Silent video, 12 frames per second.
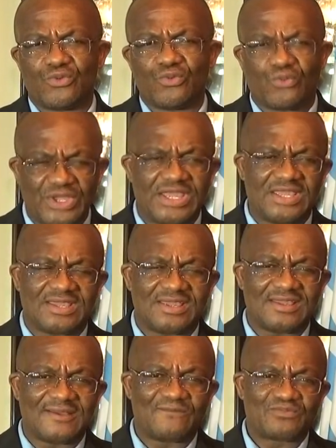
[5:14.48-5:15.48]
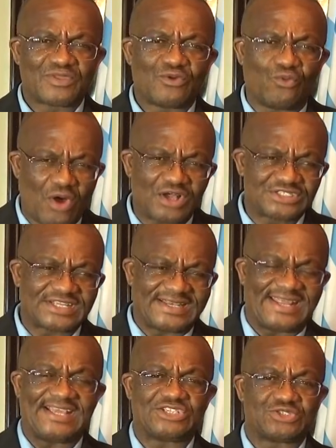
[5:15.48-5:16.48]
We, once a
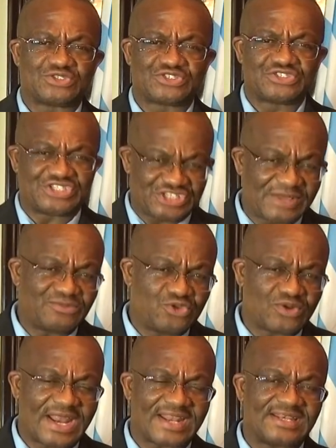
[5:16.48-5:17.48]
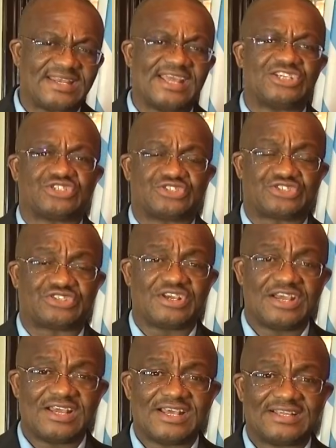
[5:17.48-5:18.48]
nation, the same United Nations
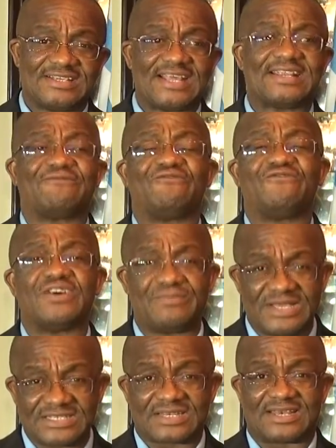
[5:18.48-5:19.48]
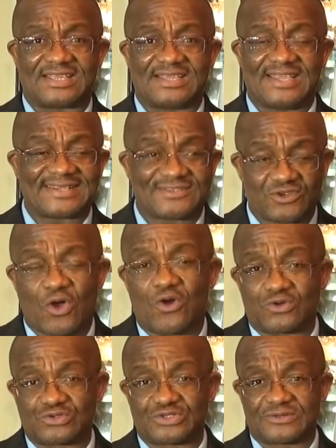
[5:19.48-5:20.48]
that have vehemently
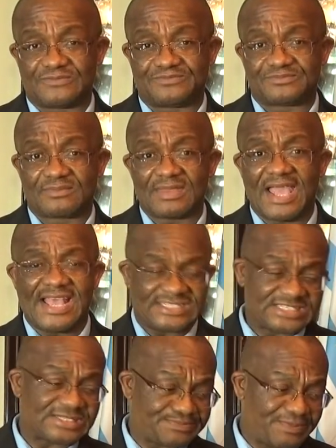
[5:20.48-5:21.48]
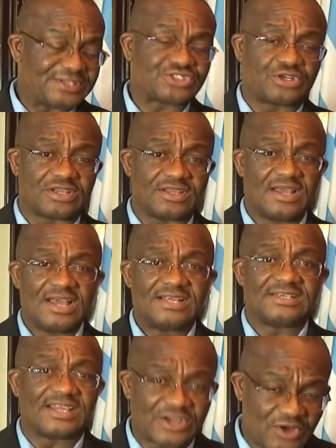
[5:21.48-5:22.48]
ignored especially
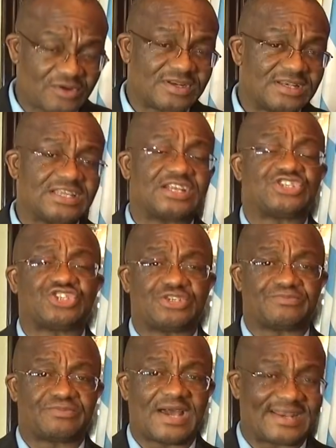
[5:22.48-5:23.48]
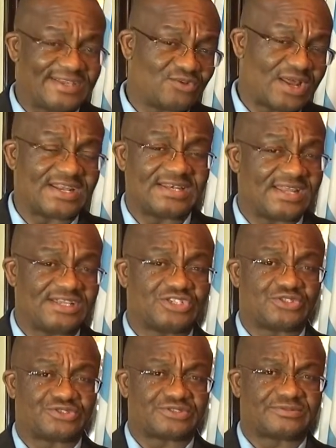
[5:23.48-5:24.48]
the current leadership at the United
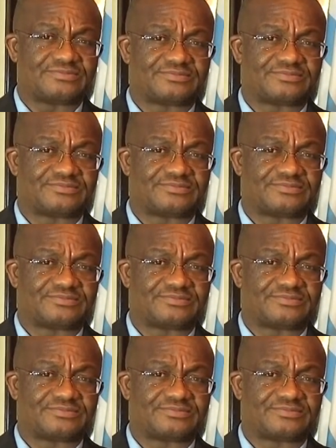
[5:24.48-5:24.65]
Nations.